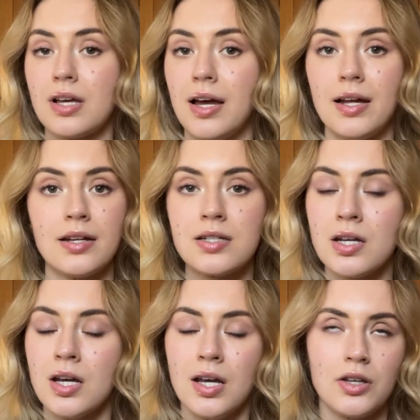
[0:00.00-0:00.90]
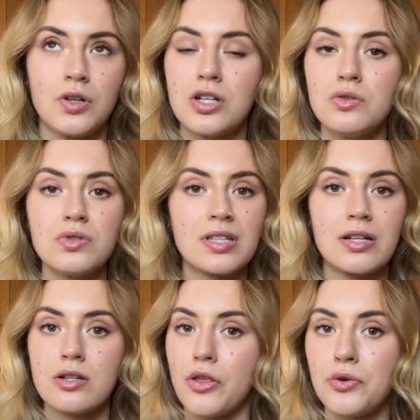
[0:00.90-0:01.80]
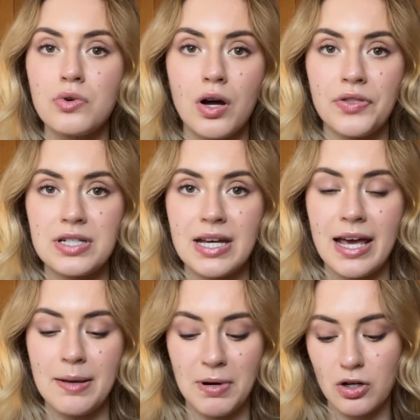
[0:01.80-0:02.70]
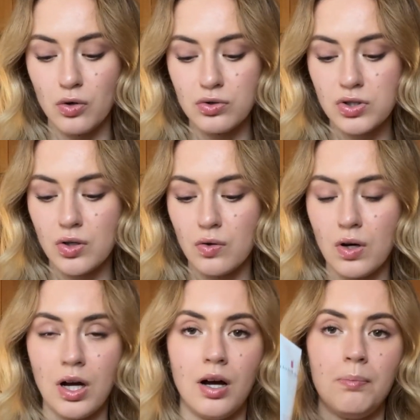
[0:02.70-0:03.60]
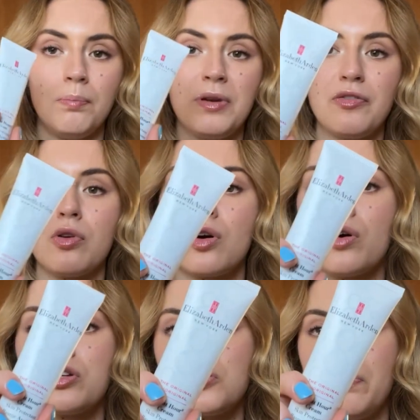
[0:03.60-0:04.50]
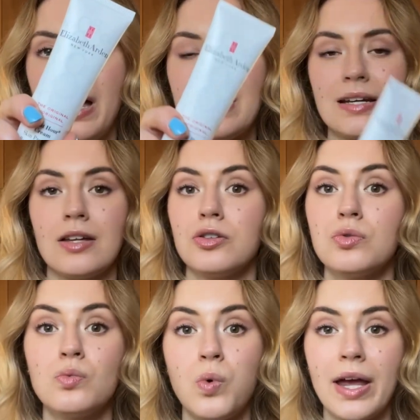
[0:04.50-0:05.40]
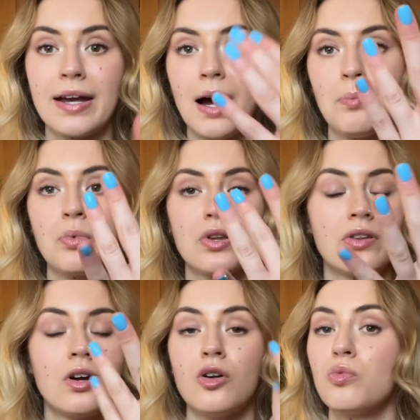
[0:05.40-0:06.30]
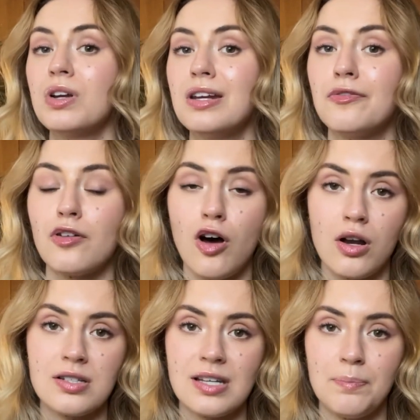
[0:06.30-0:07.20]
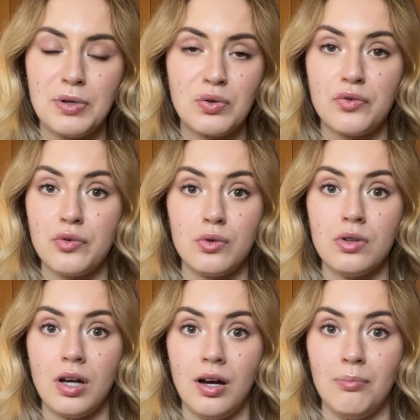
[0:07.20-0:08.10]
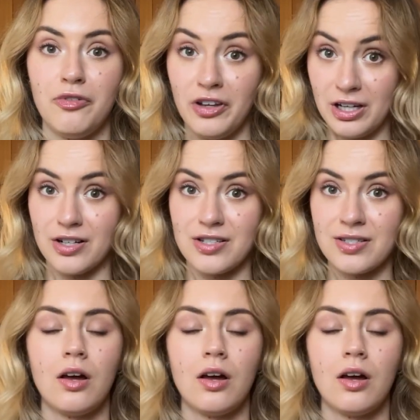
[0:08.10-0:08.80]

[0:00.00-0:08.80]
And you can use that throughout the day, but also before going to bed, and you wake up with really flawless and beautiful fingers.